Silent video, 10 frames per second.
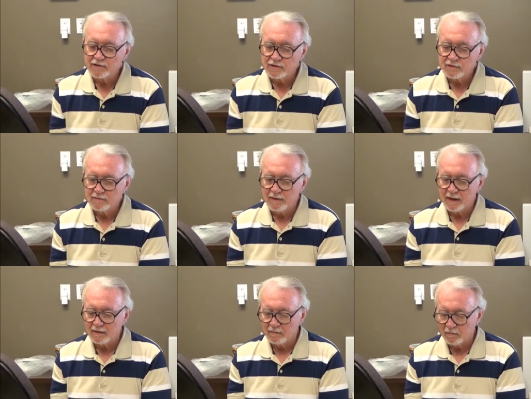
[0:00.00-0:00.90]
issue
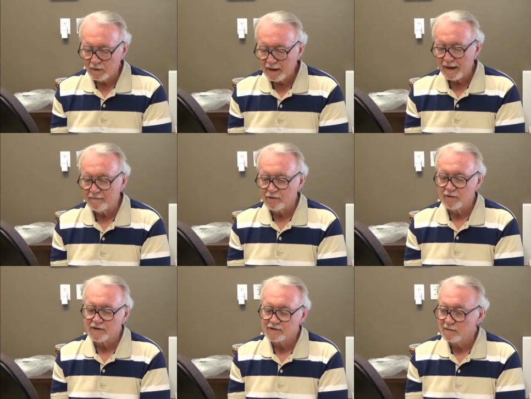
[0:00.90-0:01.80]
that we have
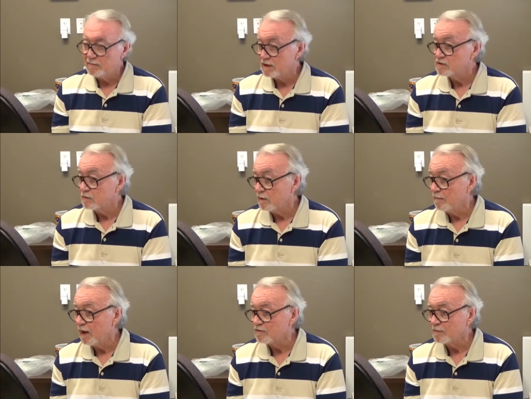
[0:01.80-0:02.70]
addressed the best that we
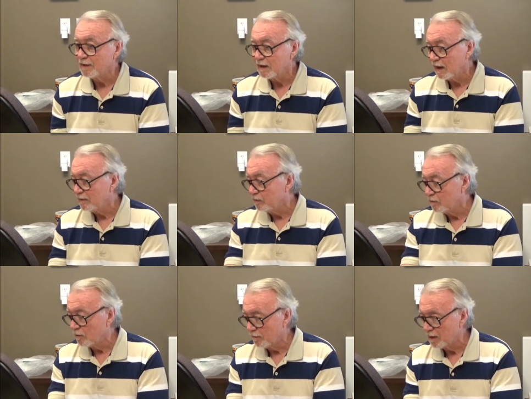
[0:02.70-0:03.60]
possibly can through
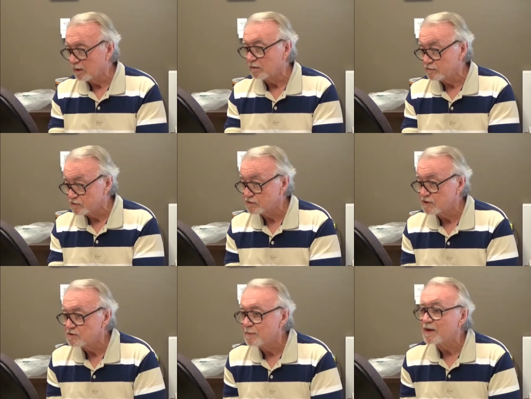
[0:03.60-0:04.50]
Normal Leader
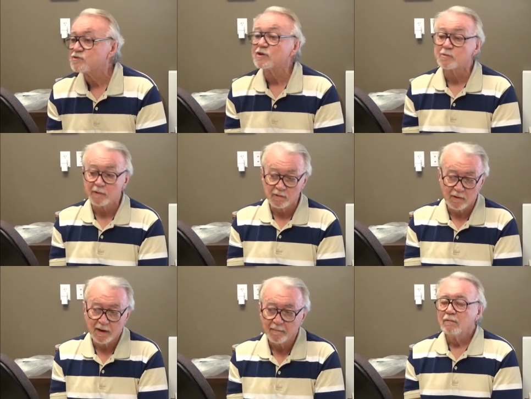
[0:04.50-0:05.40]
Success by 6
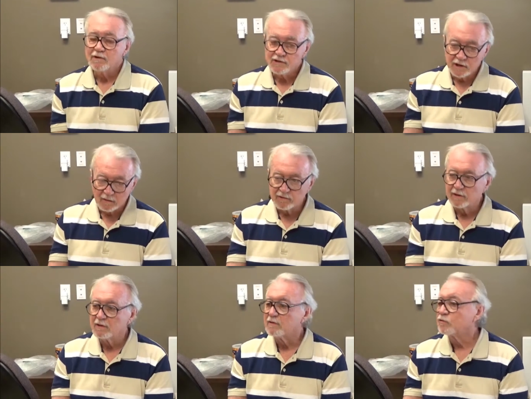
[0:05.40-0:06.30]
program, where she goes
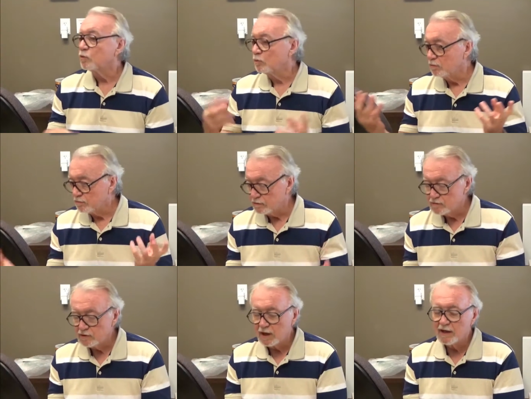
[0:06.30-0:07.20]
into the schools and
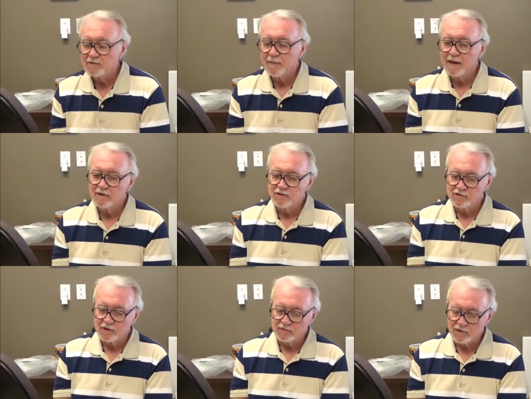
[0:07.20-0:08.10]
she case
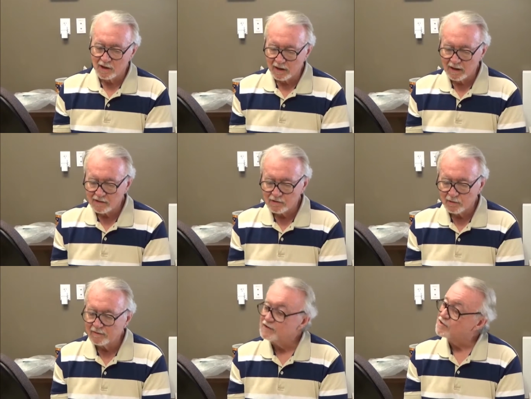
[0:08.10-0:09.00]
manages those young ladies
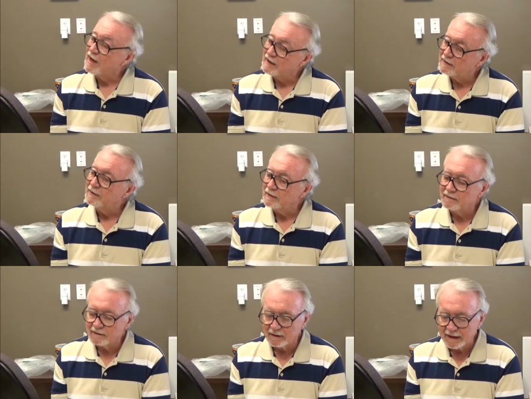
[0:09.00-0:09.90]
who have decided
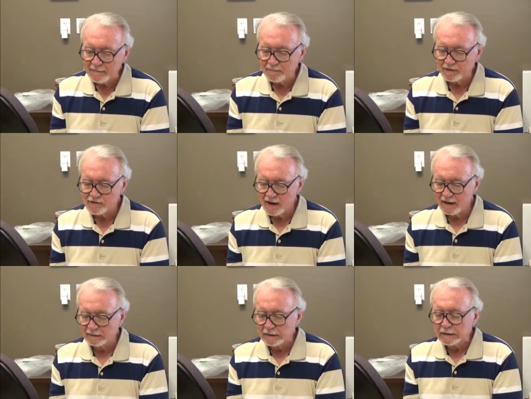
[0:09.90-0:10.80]
to keep their
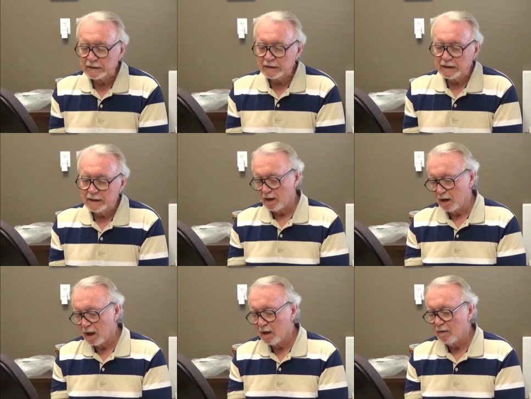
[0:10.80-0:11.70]
child.
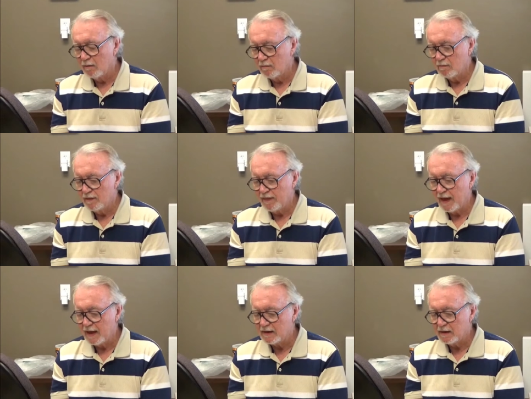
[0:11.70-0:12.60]
Along with
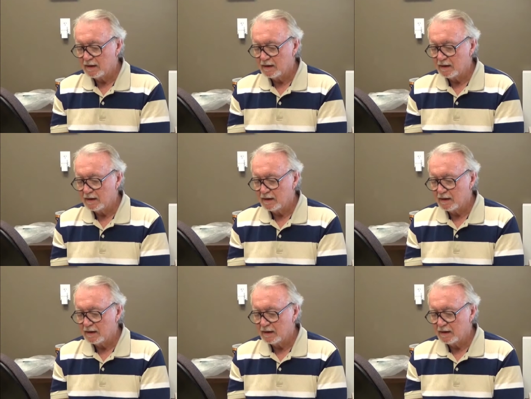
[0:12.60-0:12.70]
that